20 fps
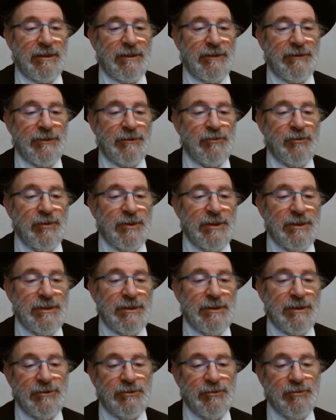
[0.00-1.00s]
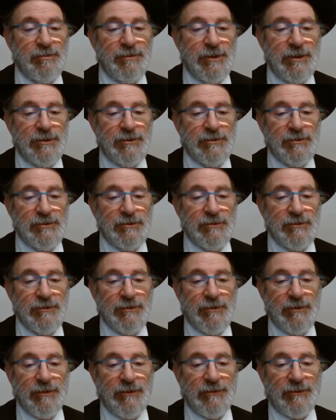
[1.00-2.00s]
The queen to b2,
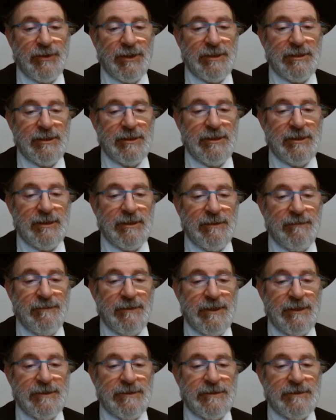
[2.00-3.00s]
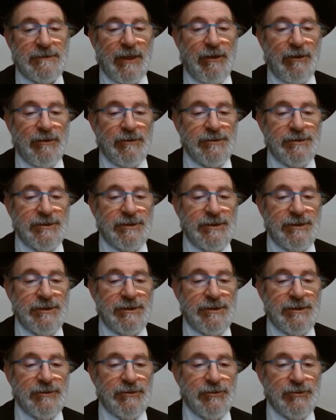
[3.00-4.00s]
threatening a mate on
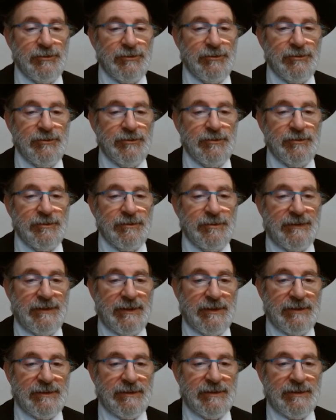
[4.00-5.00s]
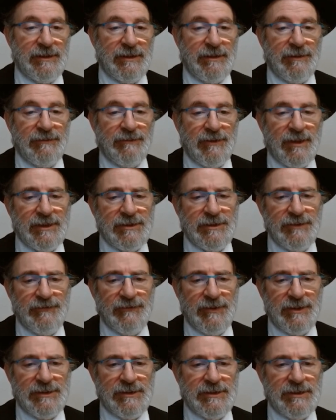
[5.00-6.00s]
d2, then there are
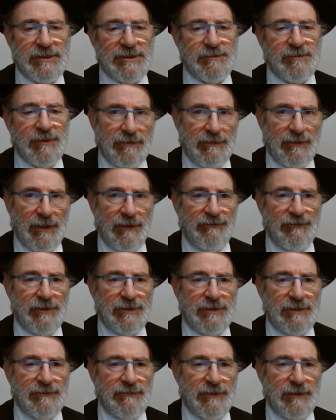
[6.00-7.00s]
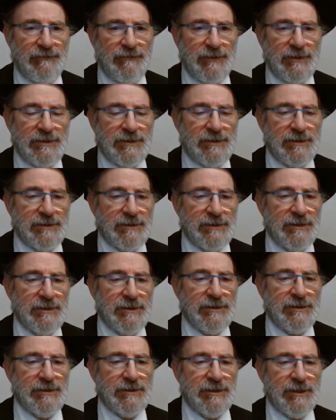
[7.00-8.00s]
defenses, but the effective defense
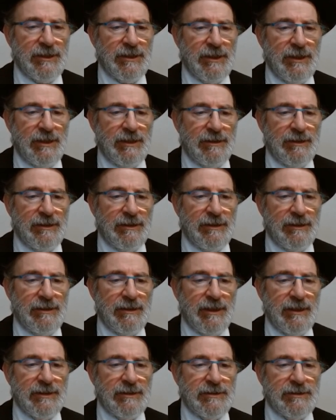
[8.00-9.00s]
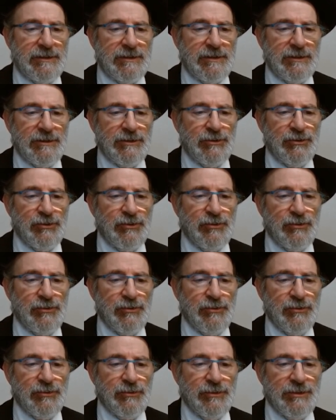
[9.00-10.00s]
is knight
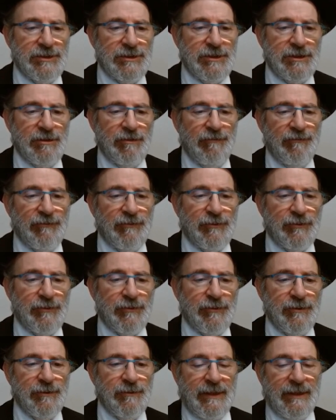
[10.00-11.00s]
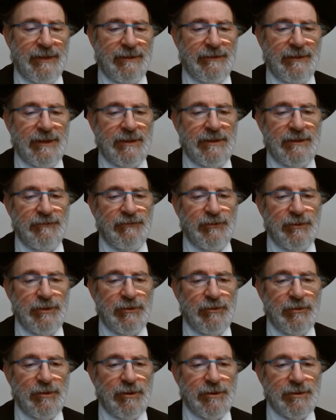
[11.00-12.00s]
to c4, and then if we
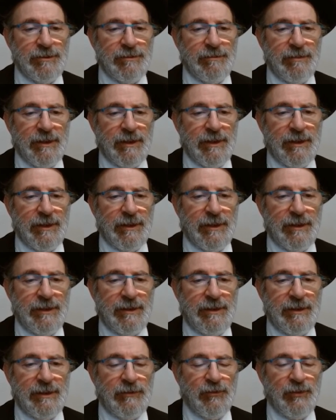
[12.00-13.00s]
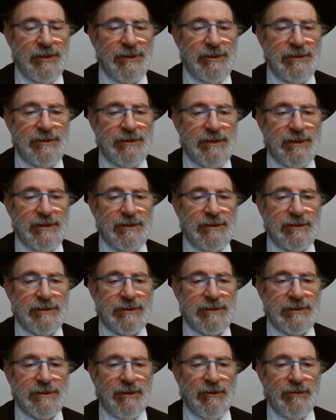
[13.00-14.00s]
go on by queen
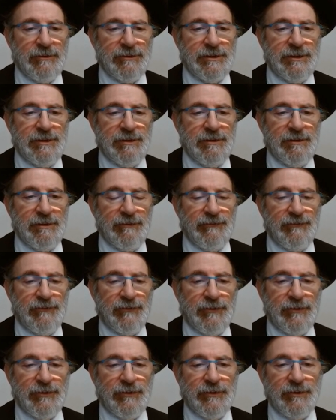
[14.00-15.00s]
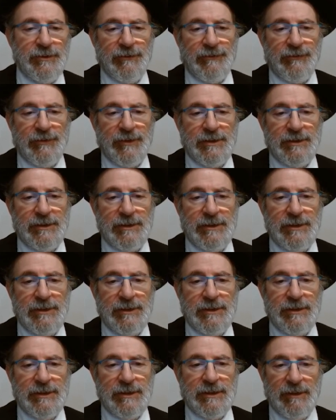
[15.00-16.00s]
takes on d4,
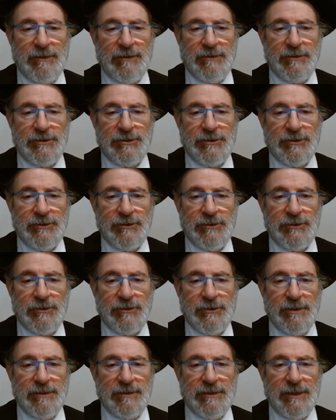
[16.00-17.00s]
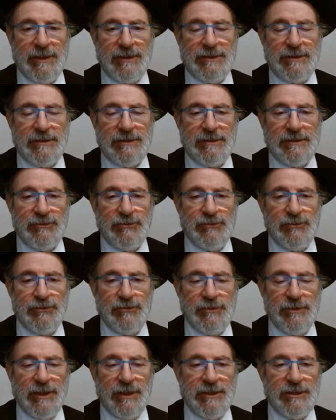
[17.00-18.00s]
threatening also knight
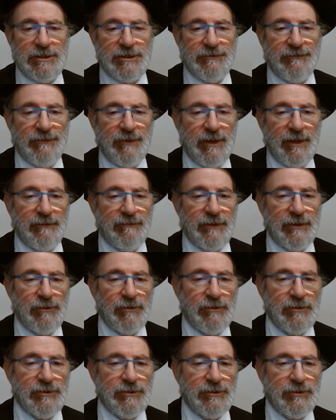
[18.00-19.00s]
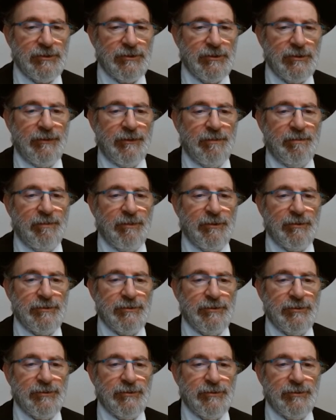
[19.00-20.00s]
to h5 and also the
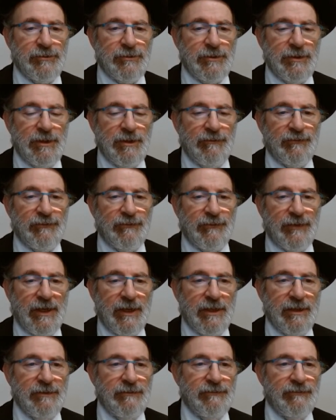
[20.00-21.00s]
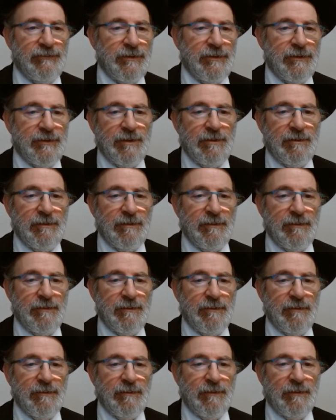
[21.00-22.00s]
pawn to e5.
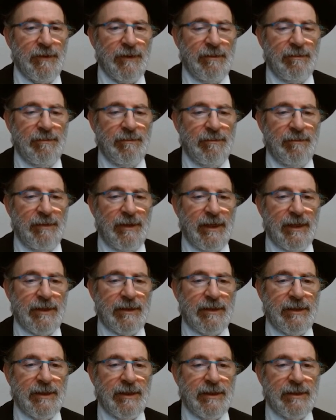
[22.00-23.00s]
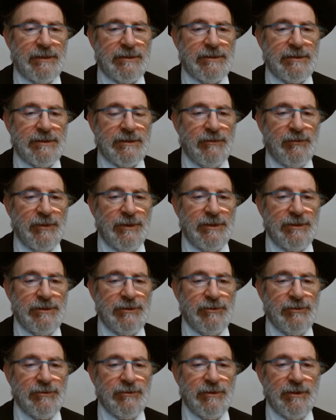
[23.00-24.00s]
Black has queen
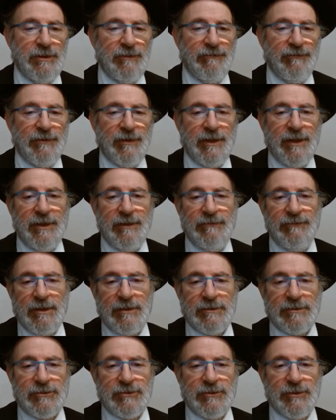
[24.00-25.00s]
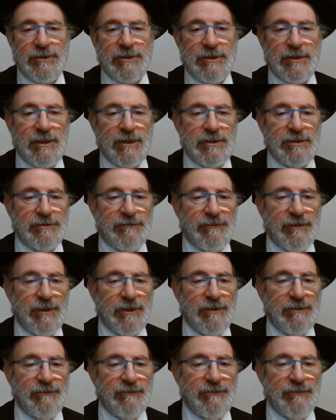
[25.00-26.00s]
to e5, controlling
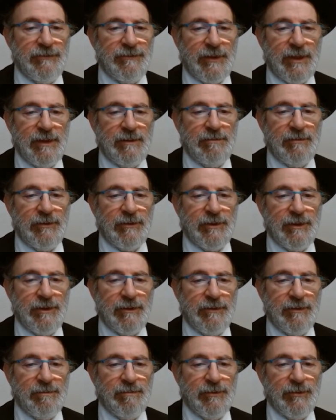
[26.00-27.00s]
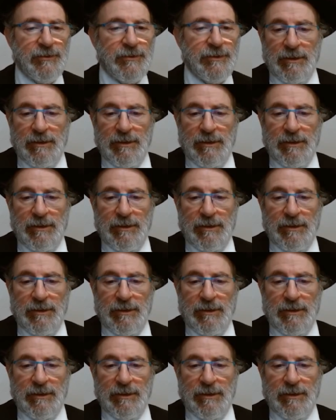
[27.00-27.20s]
h5 and blocking the pawn.